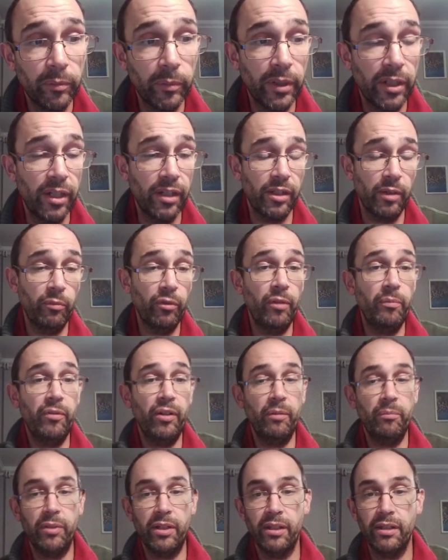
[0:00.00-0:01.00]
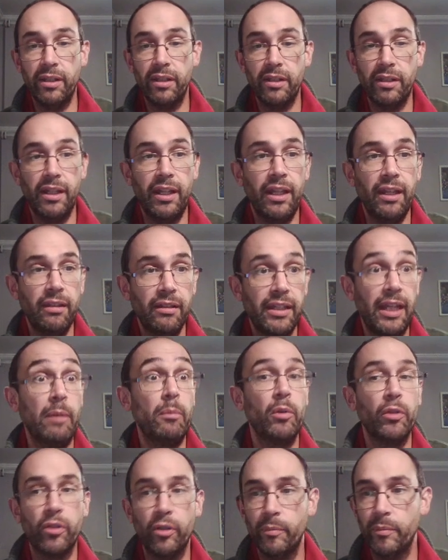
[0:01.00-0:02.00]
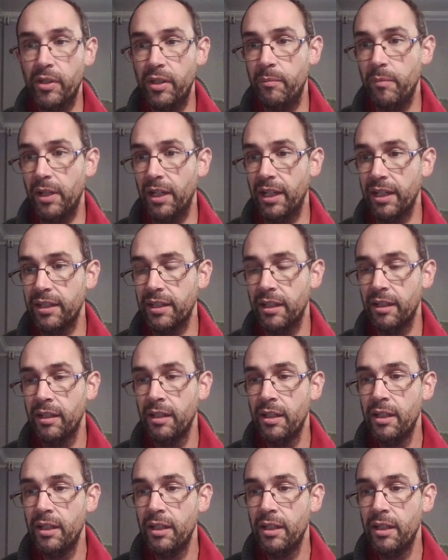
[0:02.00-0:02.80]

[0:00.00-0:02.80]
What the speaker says: which is appropriate because it's a tabletop simulator.